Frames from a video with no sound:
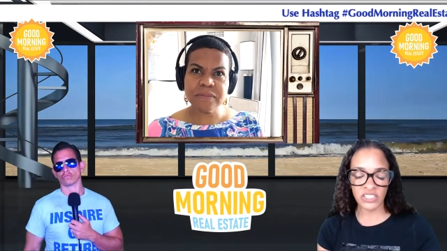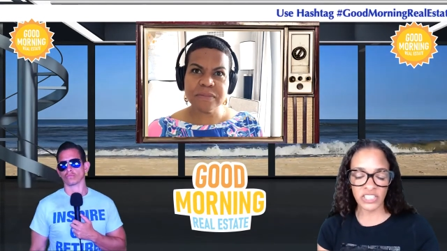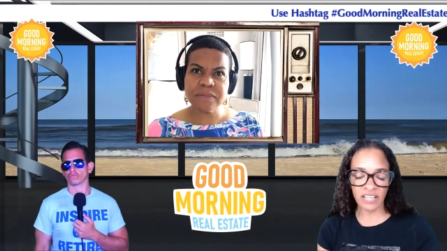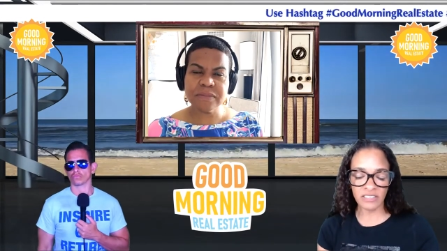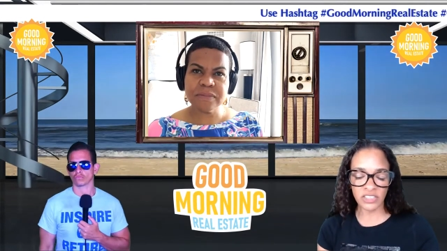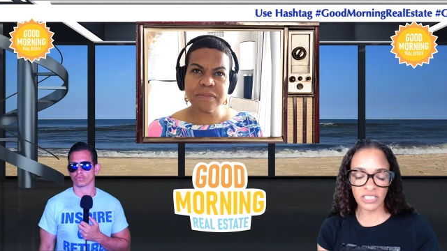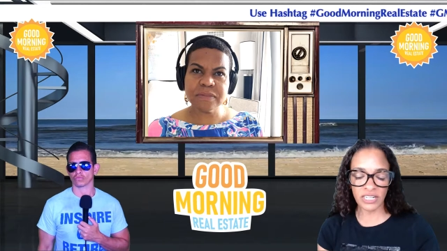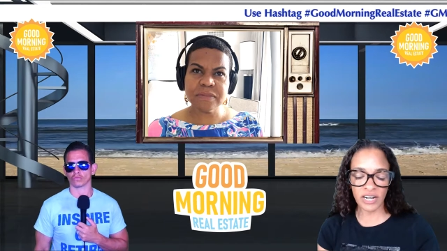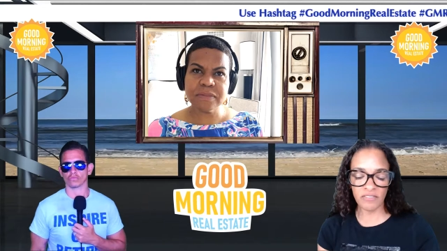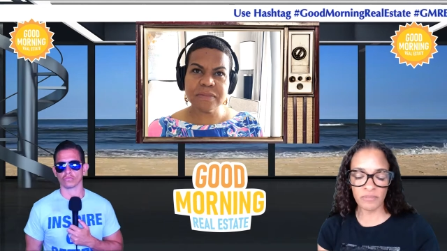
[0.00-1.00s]
Speaker 1: And
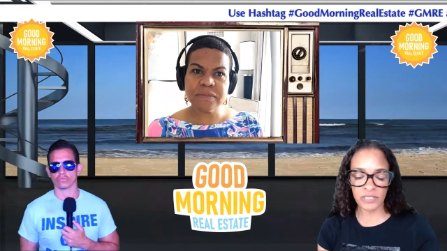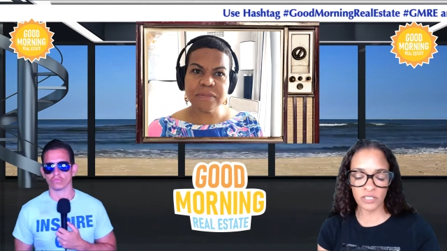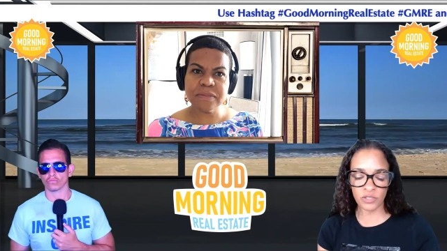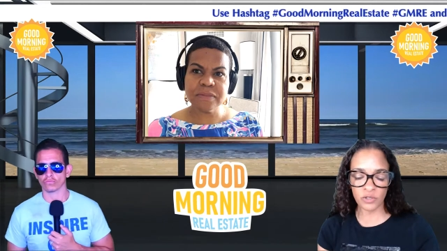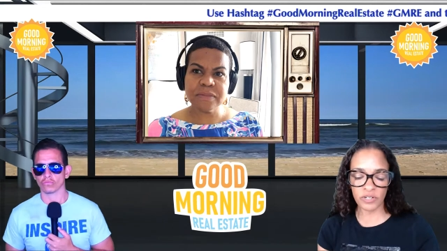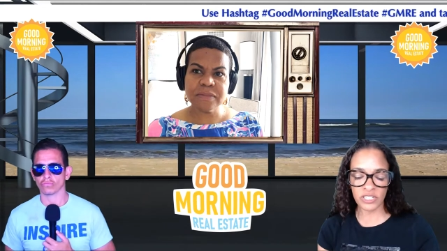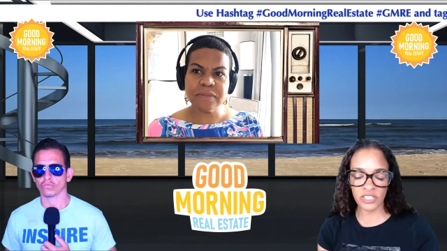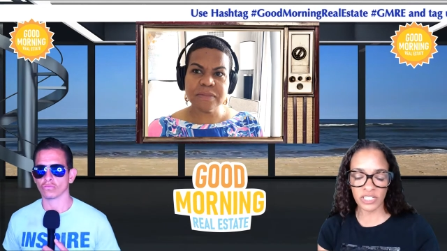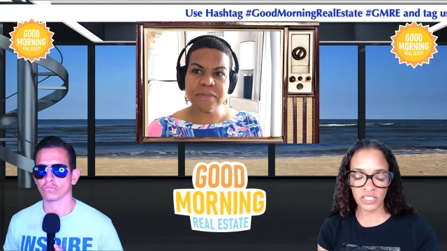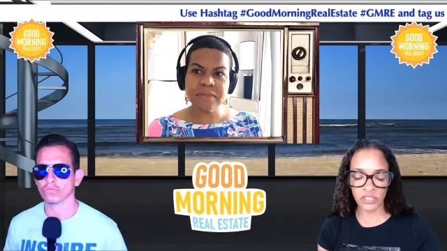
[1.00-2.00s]
challenging the government's
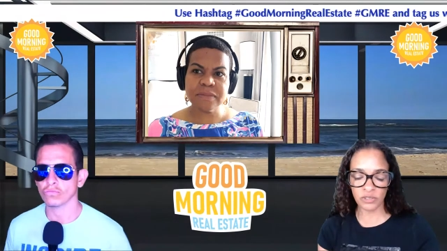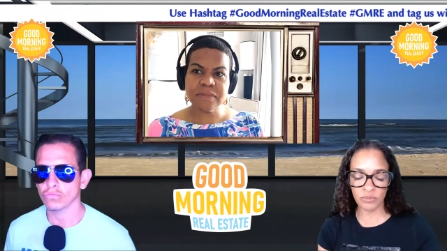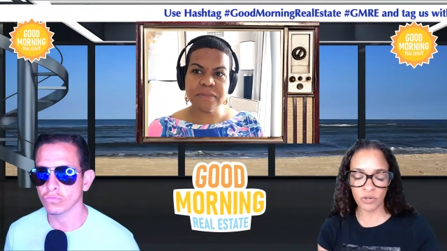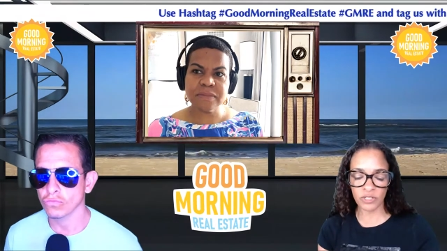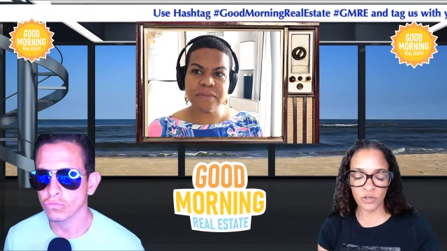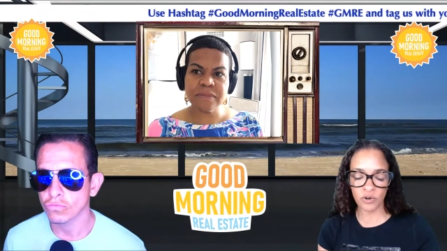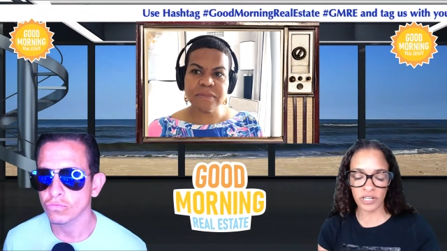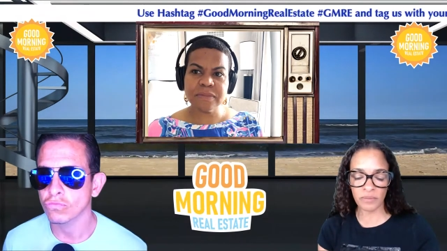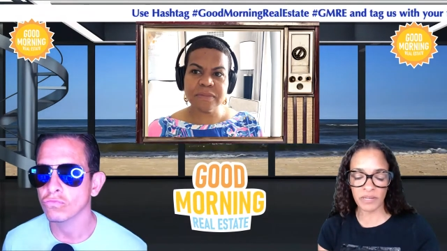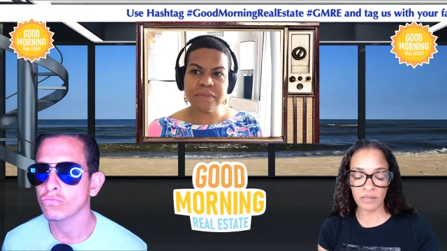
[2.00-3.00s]
authority to issue the
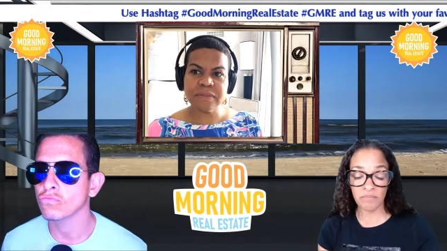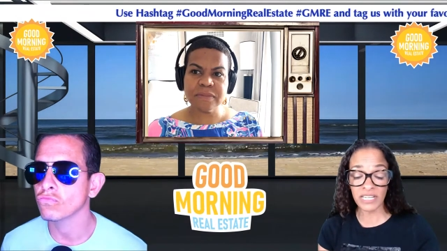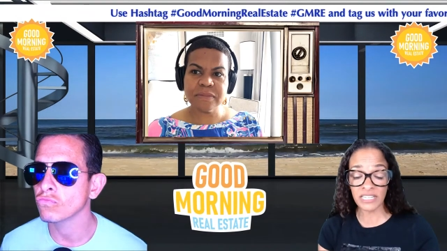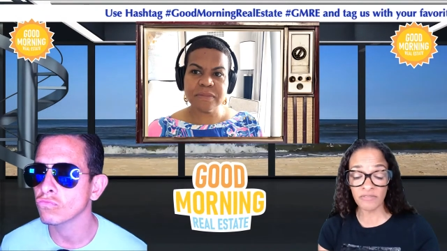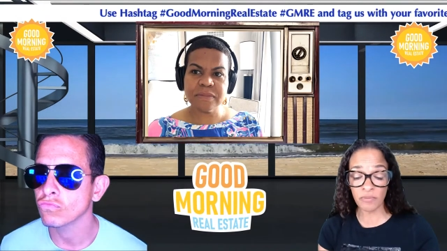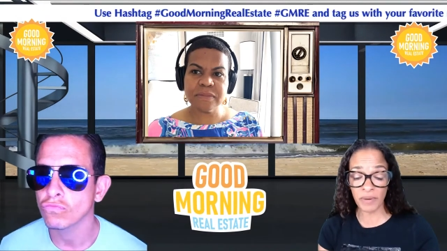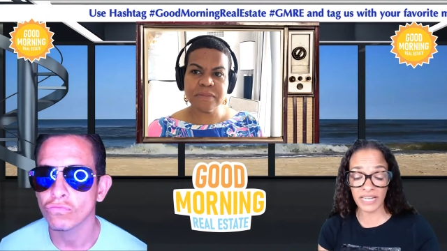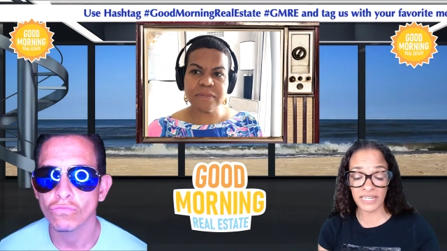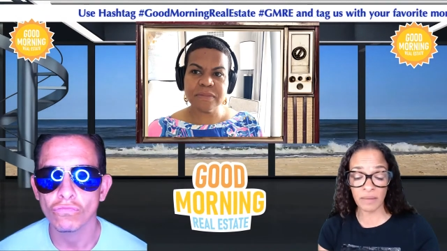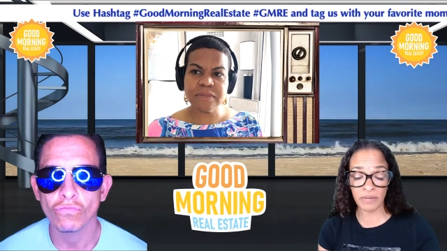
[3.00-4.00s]
moratorium in the midst of a
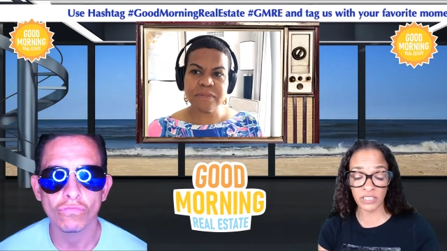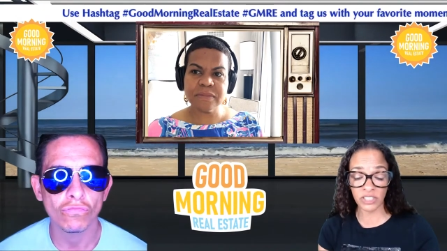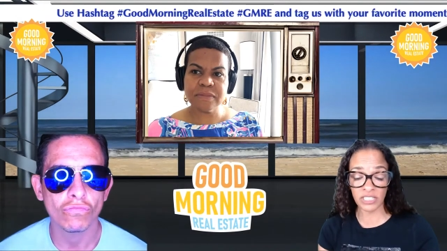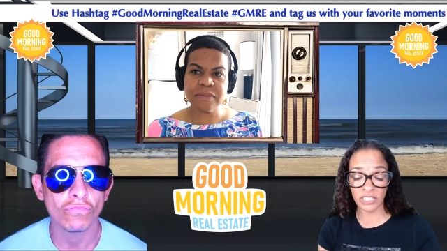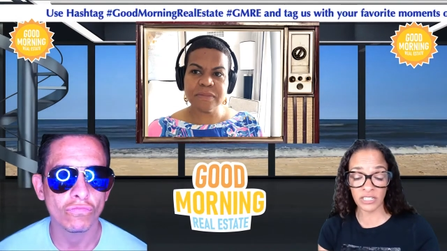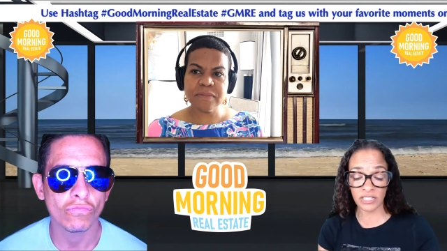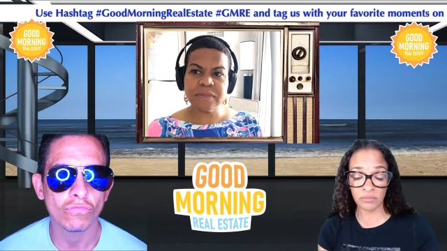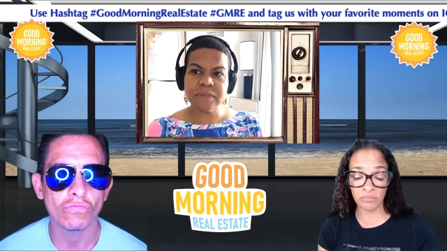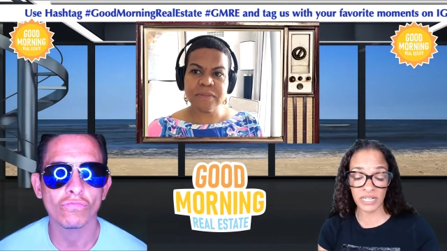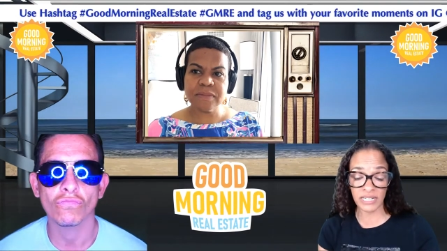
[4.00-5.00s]
pandemic just
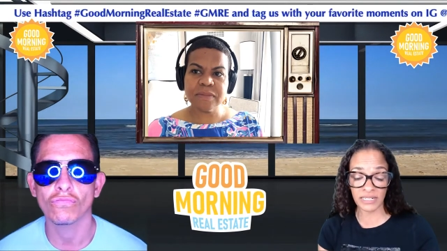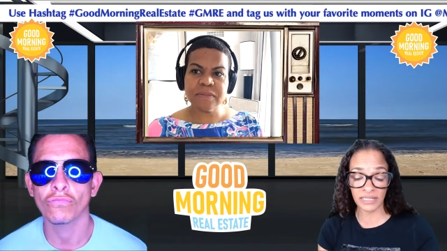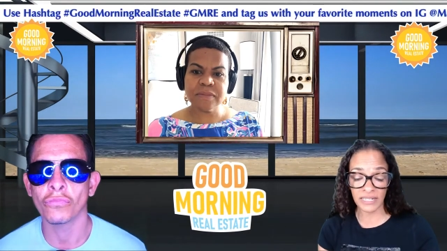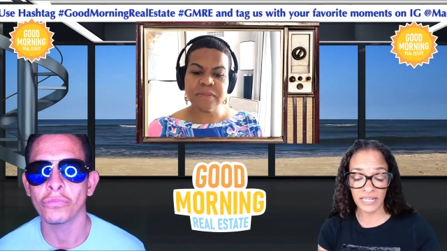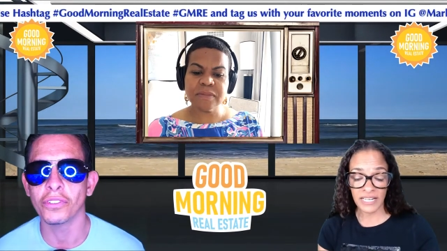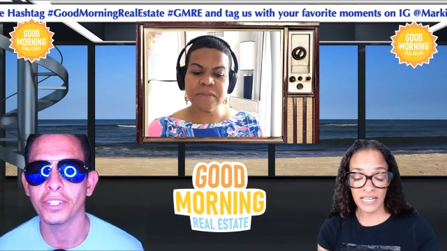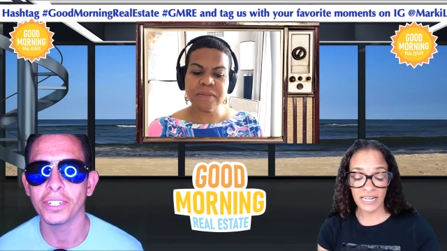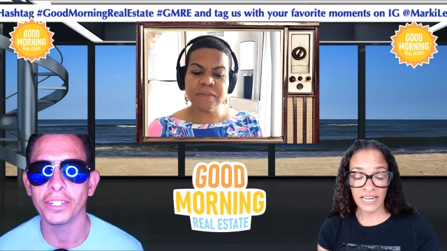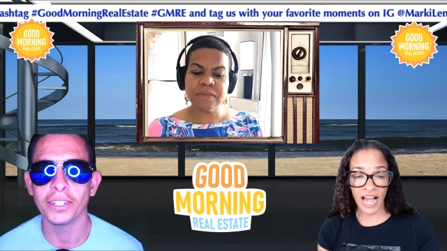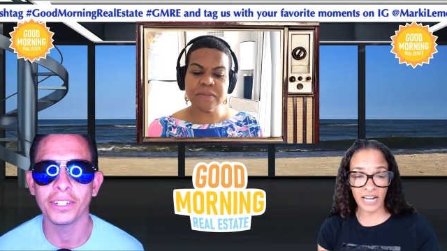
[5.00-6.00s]
looks mean,
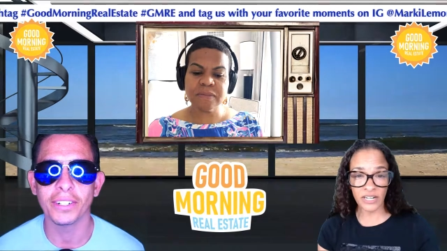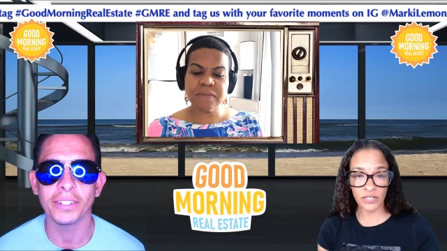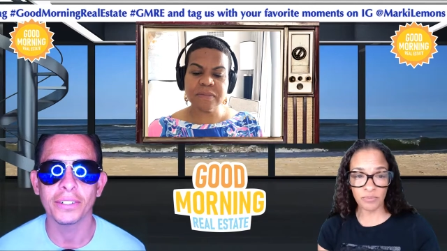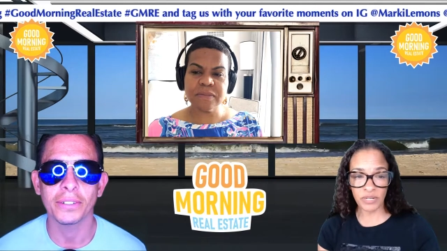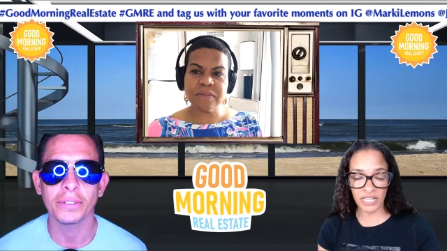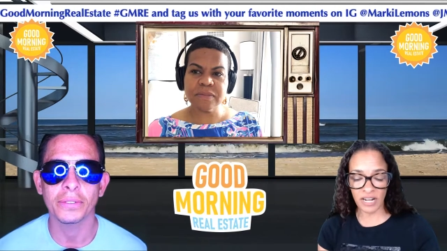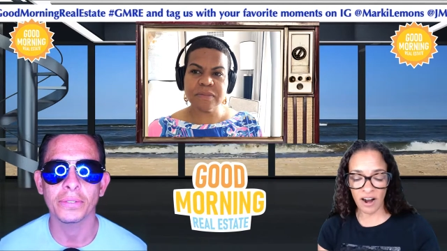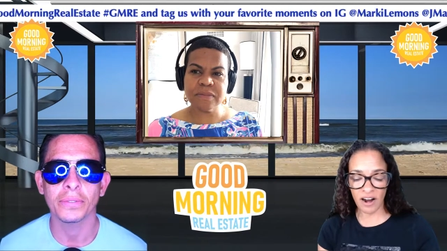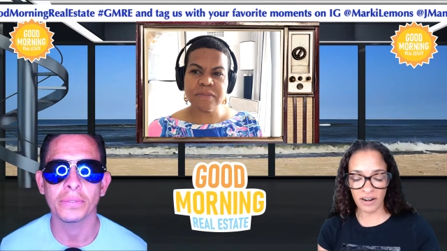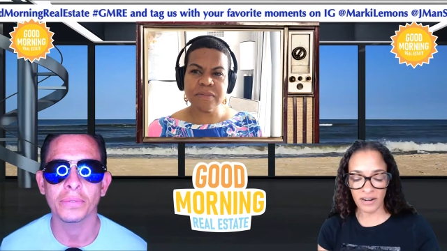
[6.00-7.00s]
not good
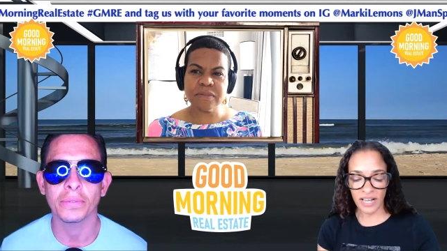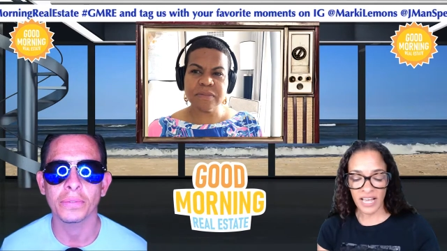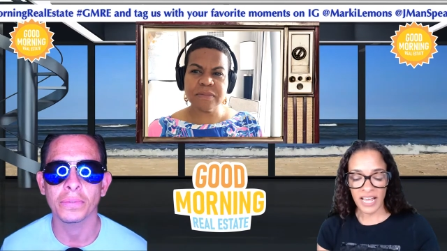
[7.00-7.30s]
PR.